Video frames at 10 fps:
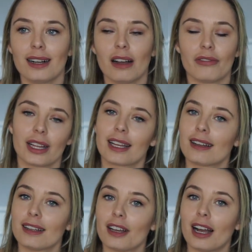I feel
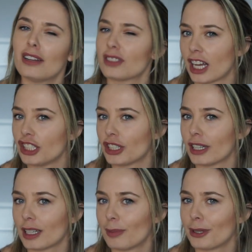like I have to catch you
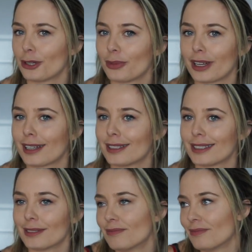guys up a little bit
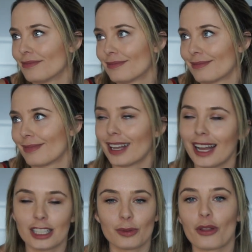because
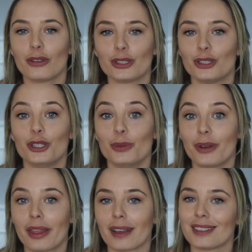it's one of those
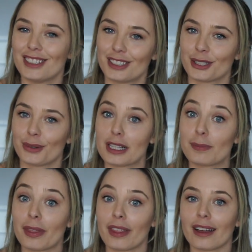assumed things. He's just always
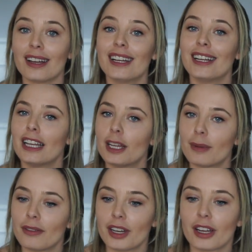been there in
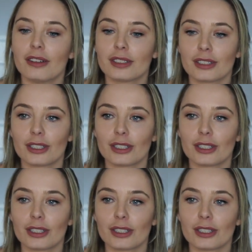my videos.